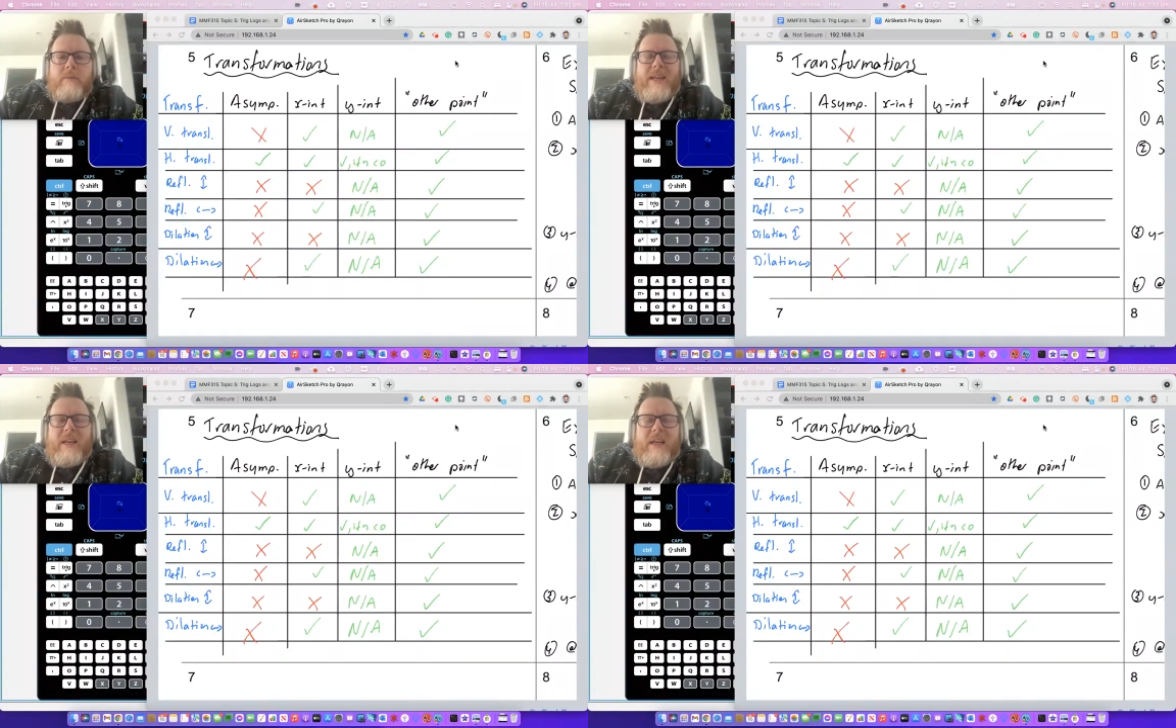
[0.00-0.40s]

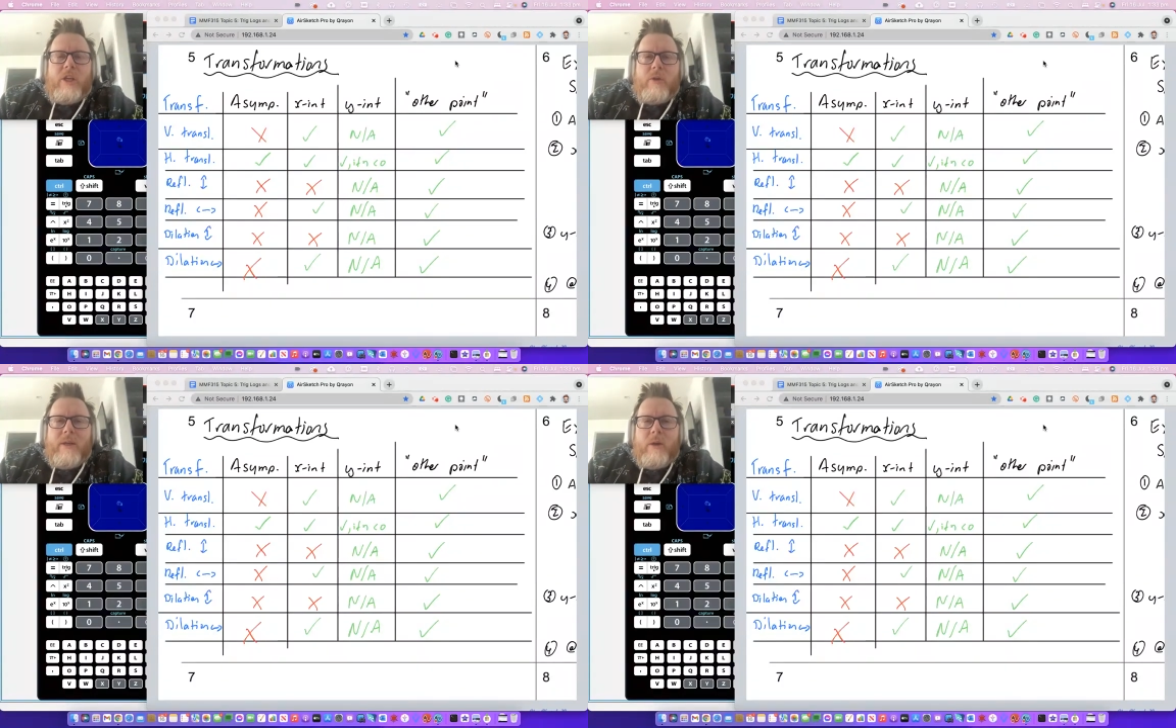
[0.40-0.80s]

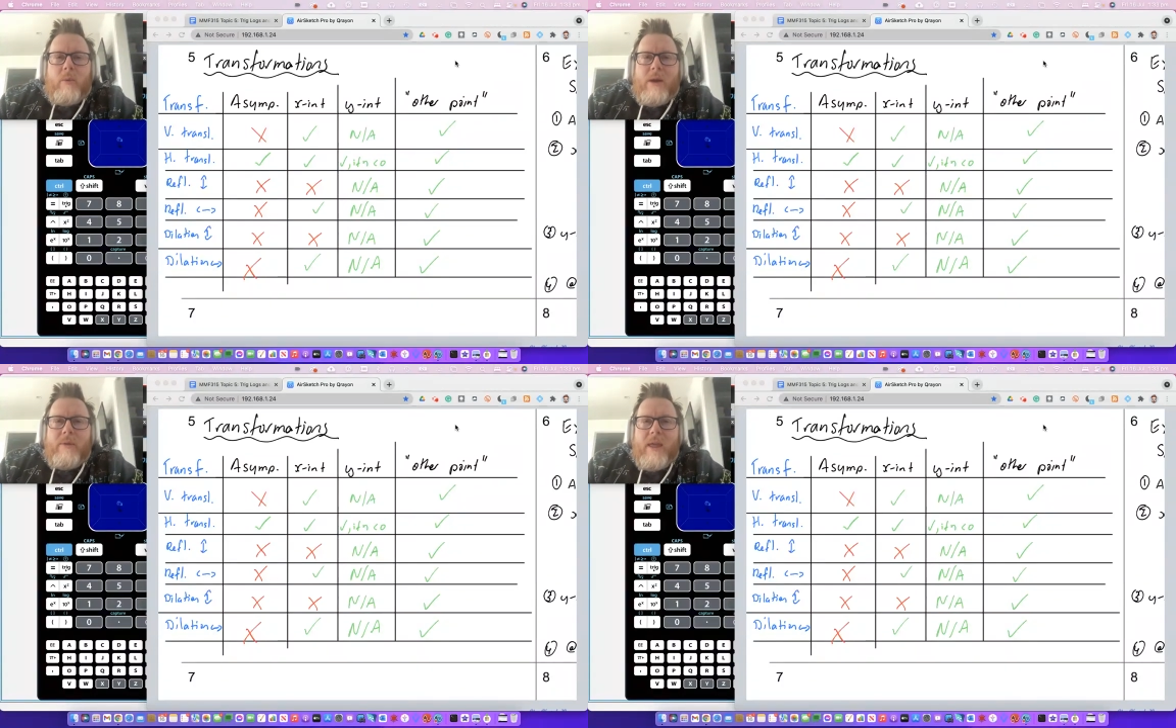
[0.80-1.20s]
Technically, you could get
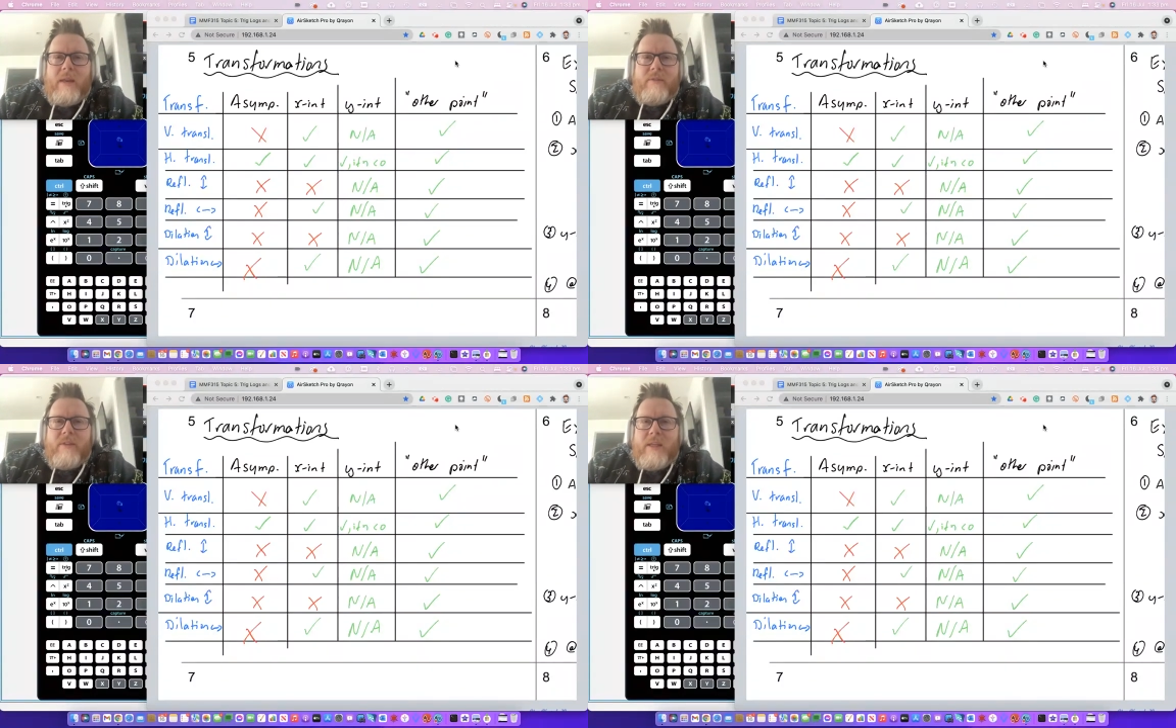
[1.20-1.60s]
away without
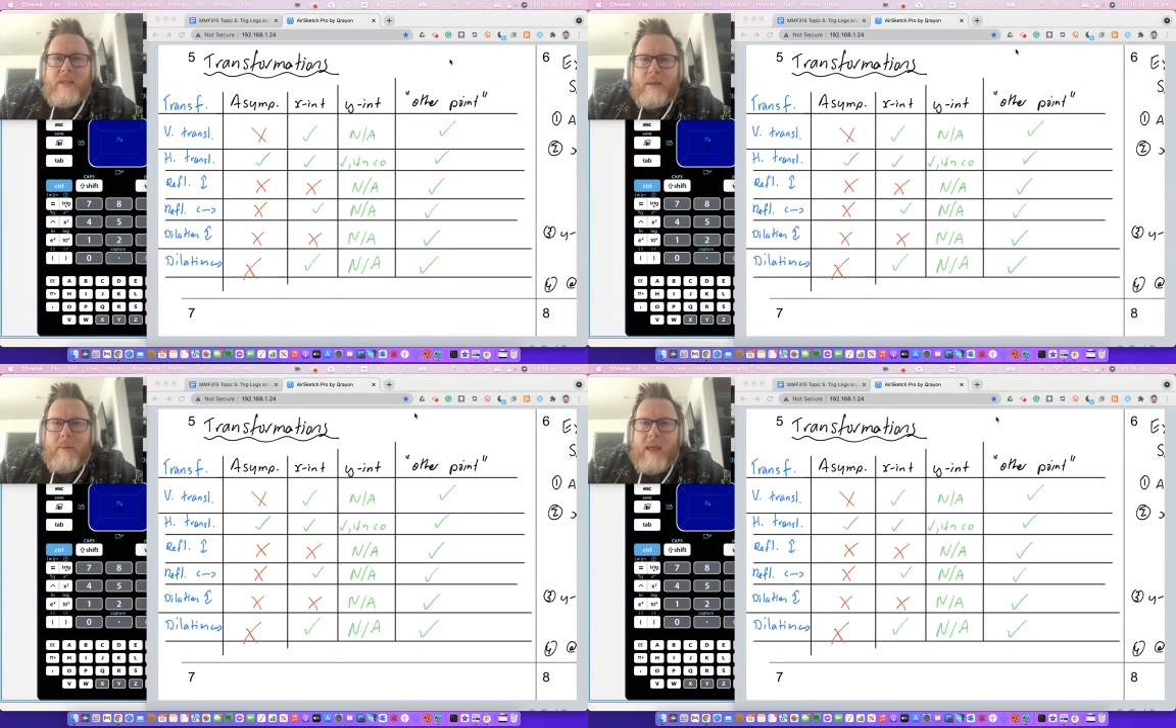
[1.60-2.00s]
even
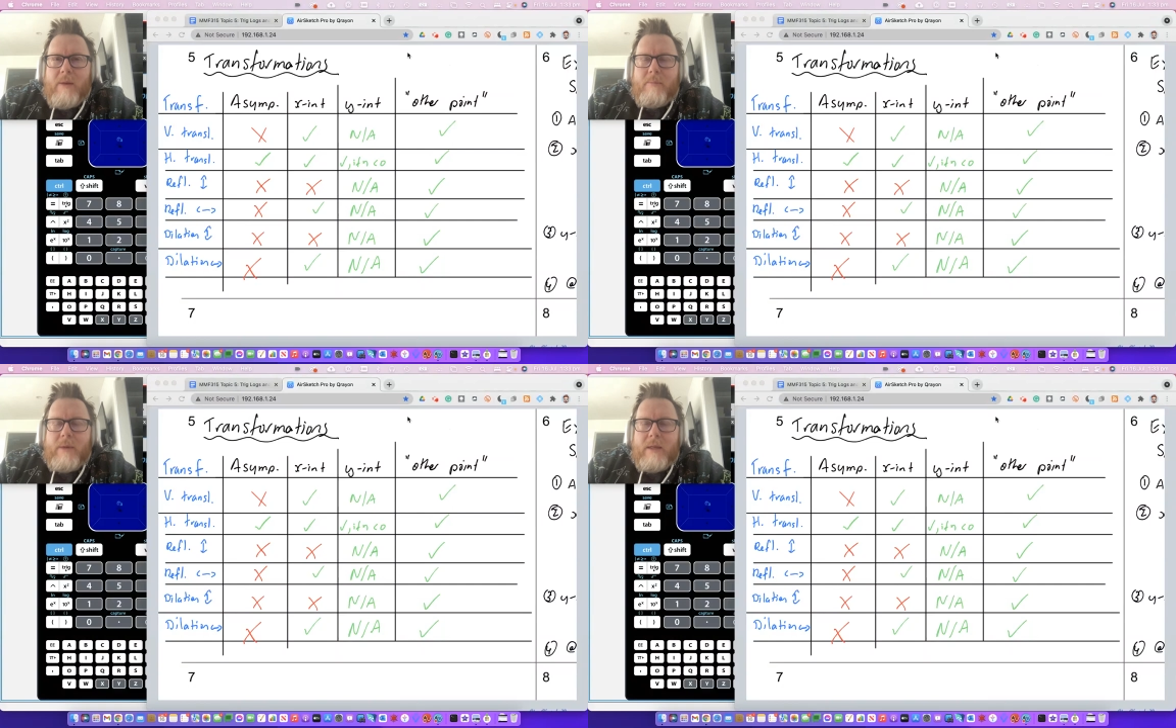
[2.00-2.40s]
thinking about
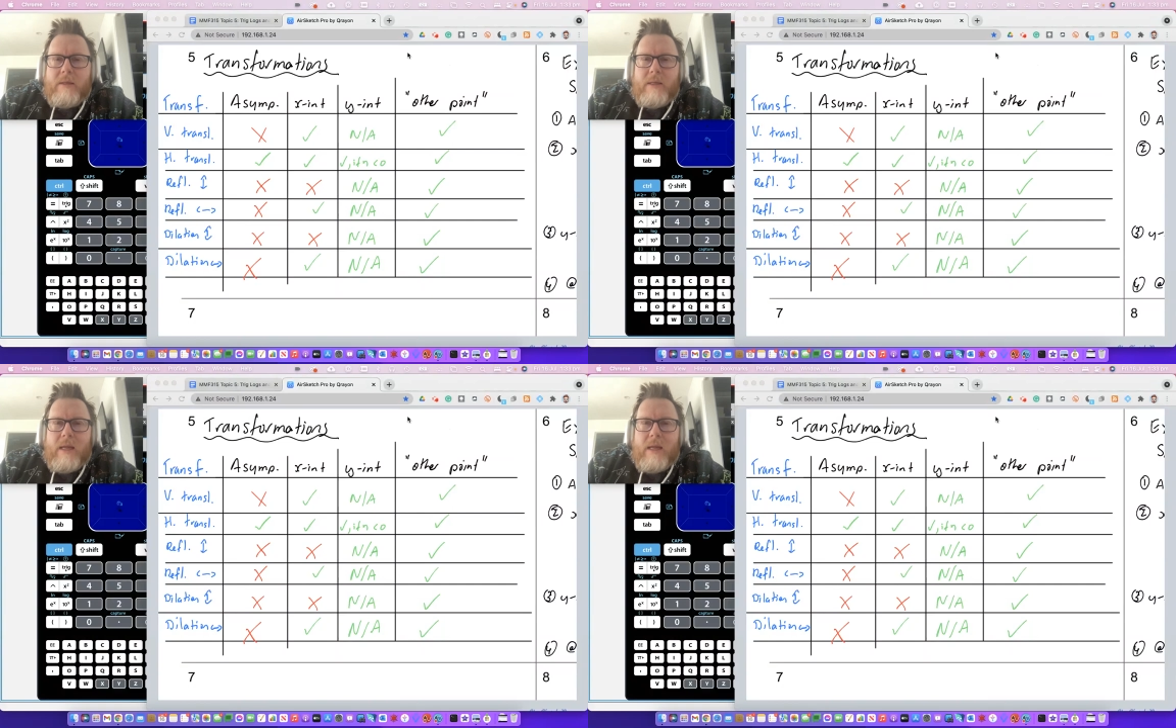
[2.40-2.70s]
it, but